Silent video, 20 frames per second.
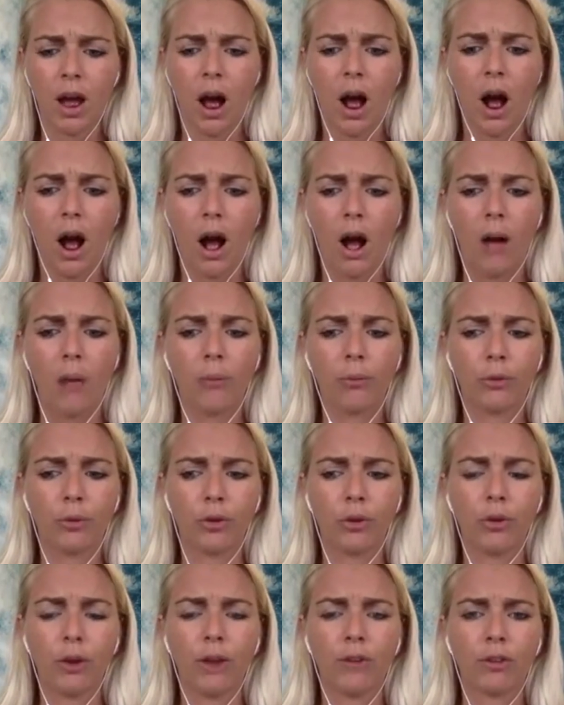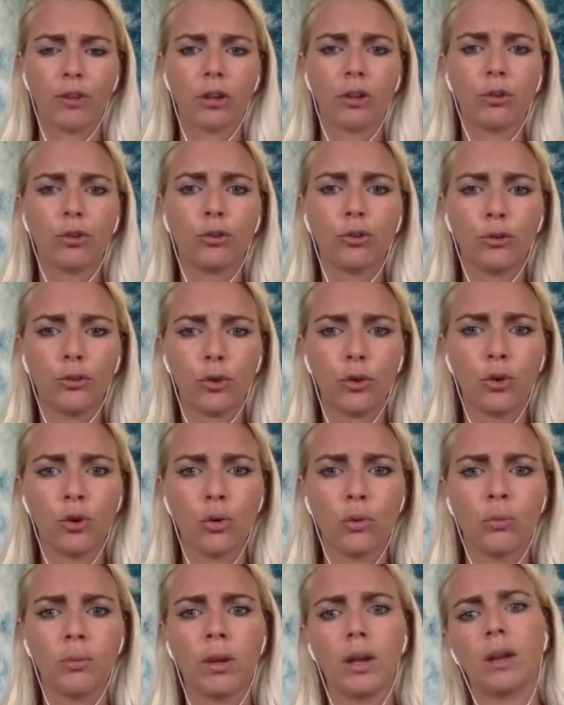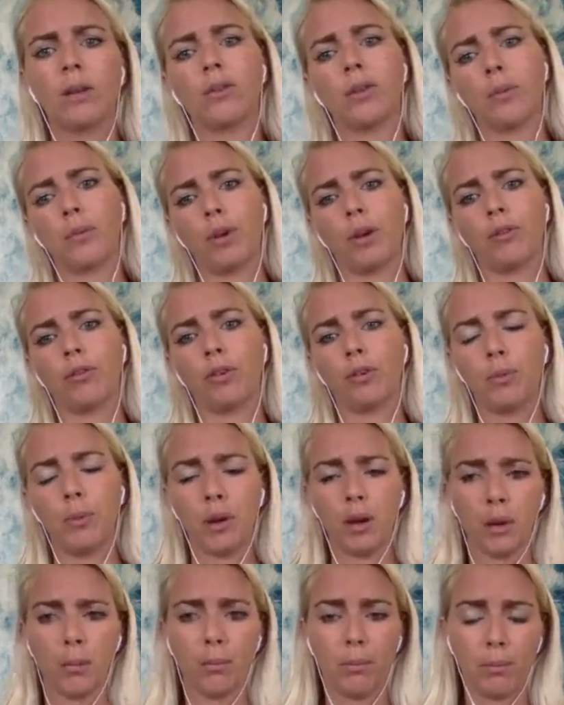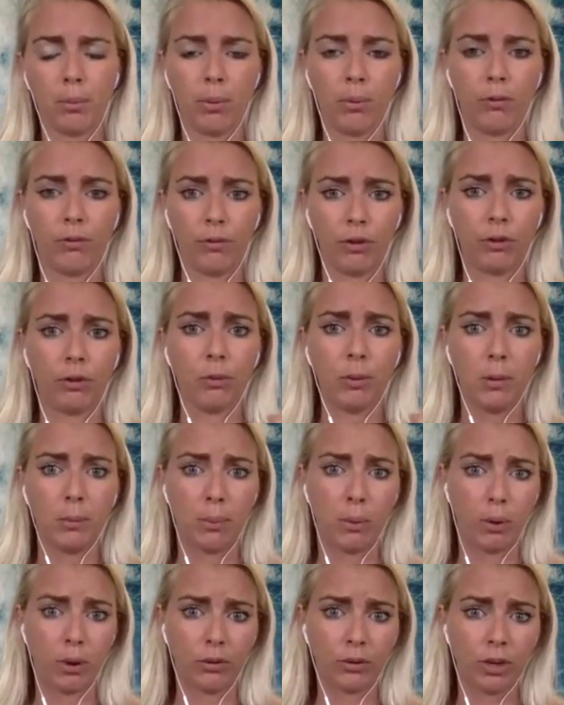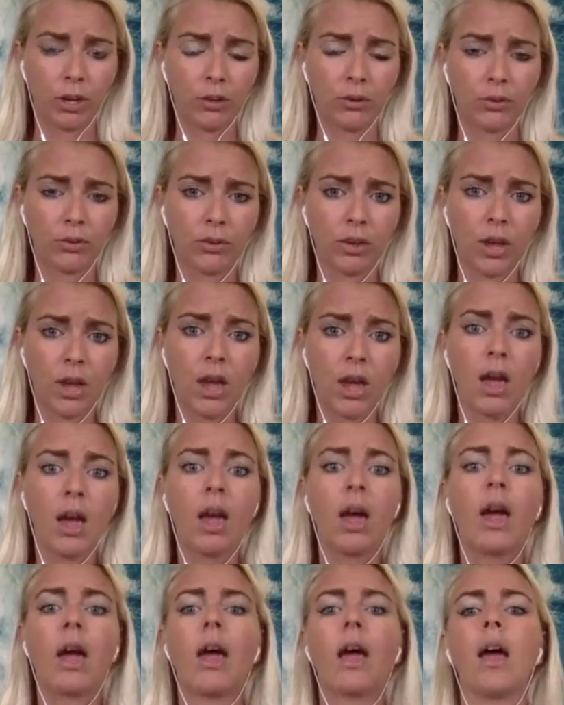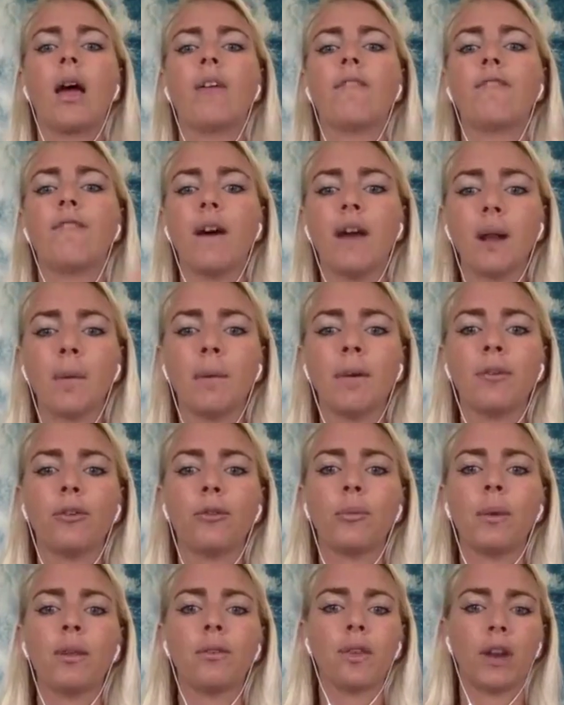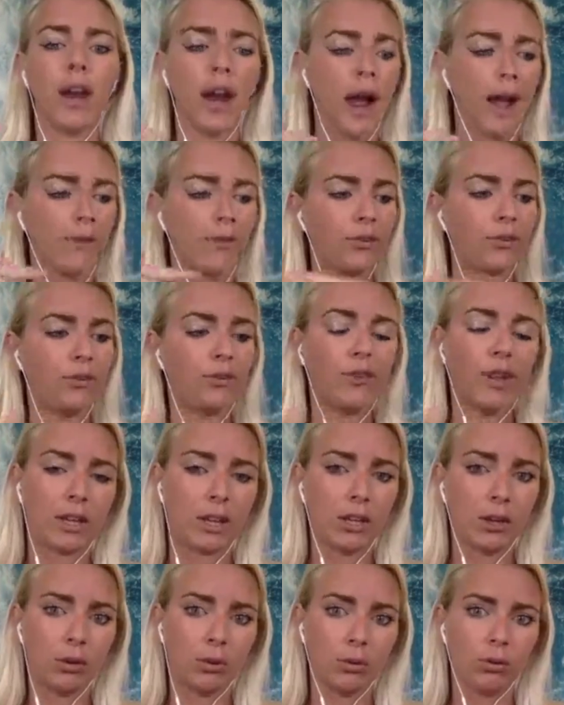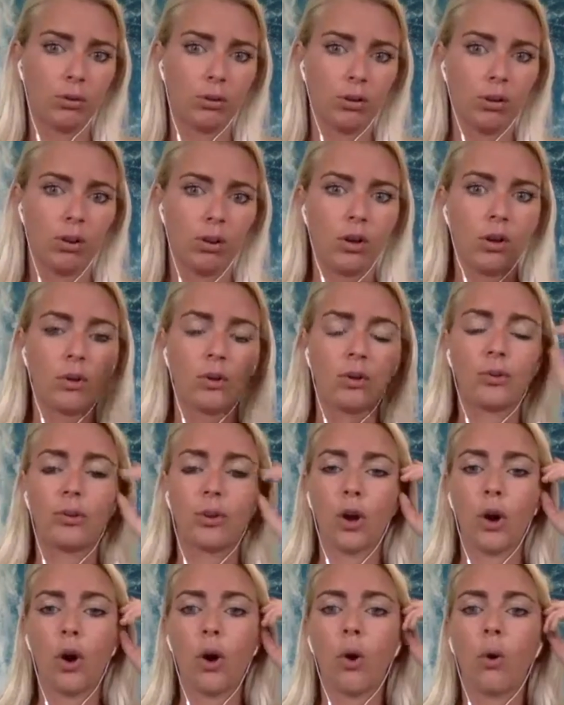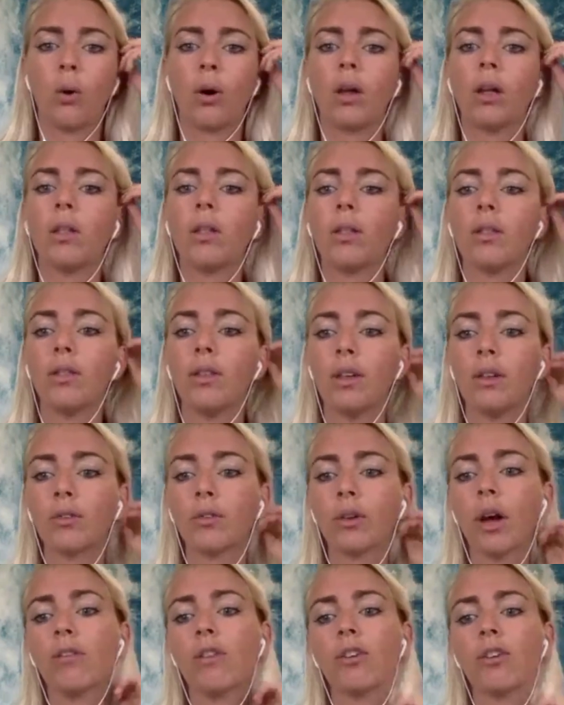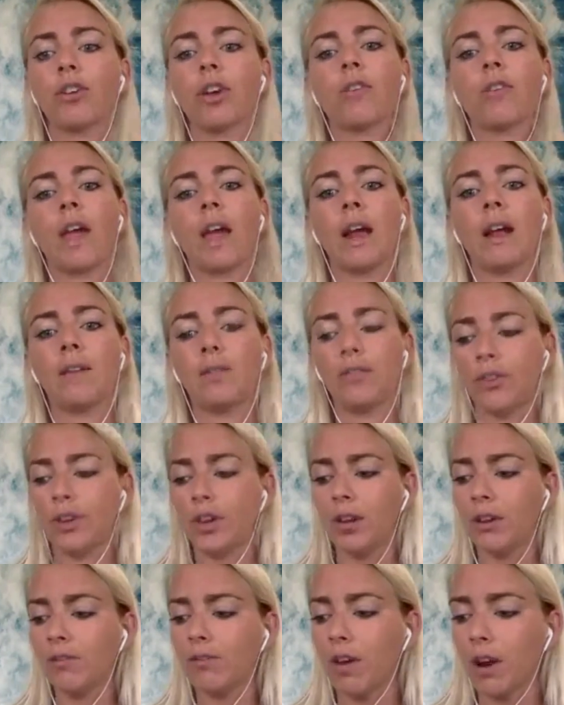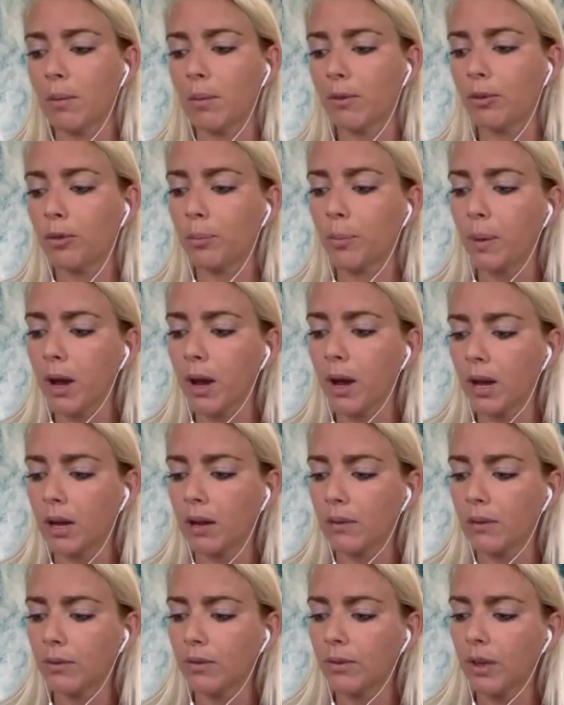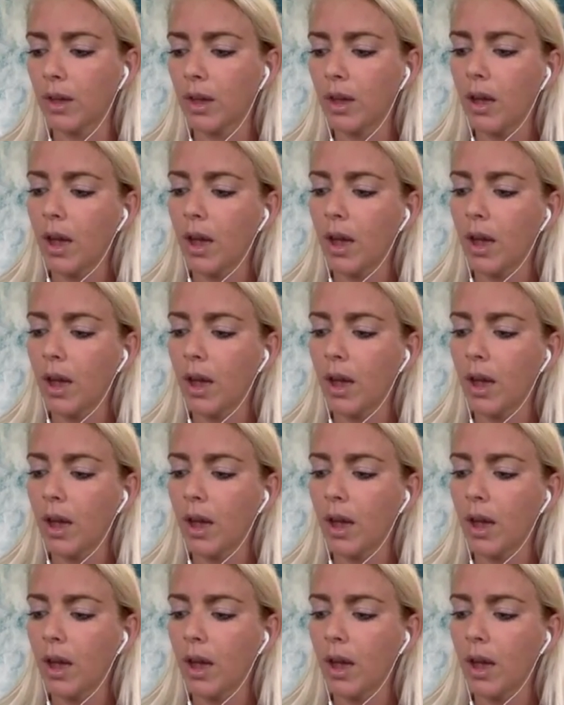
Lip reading: So you'd have to consume something for it to become, for it to be poisonous. Venomous means that it has to stick you. So these lionfish have 18 venomous spines.